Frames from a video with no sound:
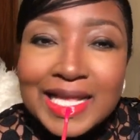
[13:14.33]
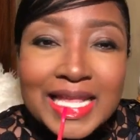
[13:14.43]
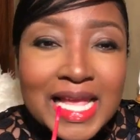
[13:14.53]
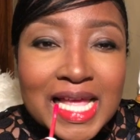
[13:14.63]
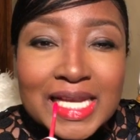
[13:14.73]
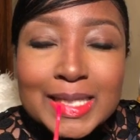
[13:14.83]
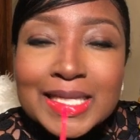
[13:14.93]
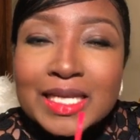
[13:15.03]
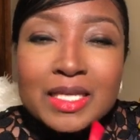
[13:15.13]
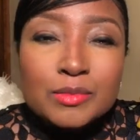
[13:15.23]
A lot of
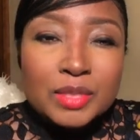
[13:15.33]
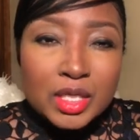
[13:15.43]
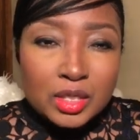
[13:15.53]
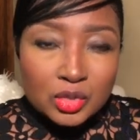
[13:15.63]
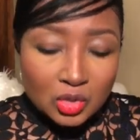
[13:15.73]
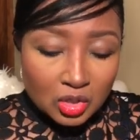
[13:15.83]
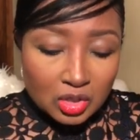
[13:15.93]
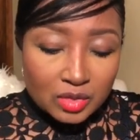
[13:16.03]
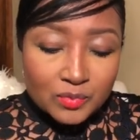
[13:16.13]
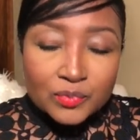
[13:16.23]
pink
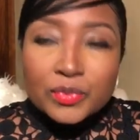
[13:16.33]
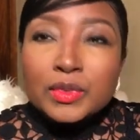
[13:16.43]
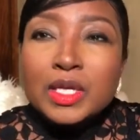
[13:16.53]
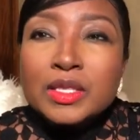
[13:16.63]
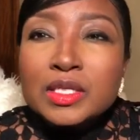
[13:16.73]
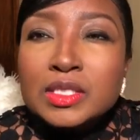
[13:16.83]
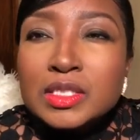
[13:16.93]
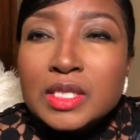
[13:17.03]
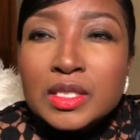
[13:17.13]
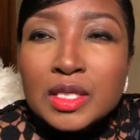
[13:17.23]
coral. Now this
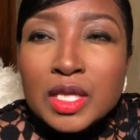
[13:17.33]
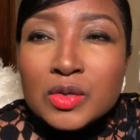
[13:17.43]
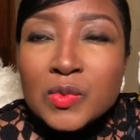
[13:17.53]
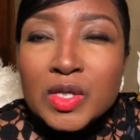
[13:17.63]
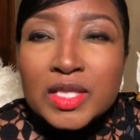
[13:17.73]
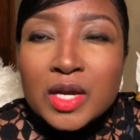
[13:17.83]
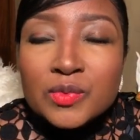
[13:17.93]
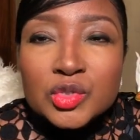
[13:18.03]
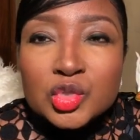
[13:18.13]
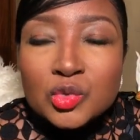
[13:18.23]
is another one that
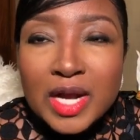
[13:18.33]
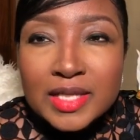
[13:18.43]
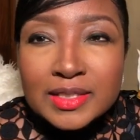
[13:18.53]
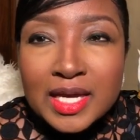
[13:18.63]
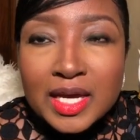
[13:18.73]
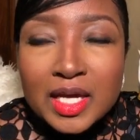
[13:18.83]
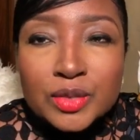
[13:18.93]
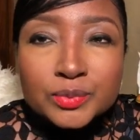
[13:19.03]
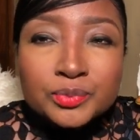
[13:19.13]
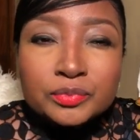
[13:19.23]
will dry down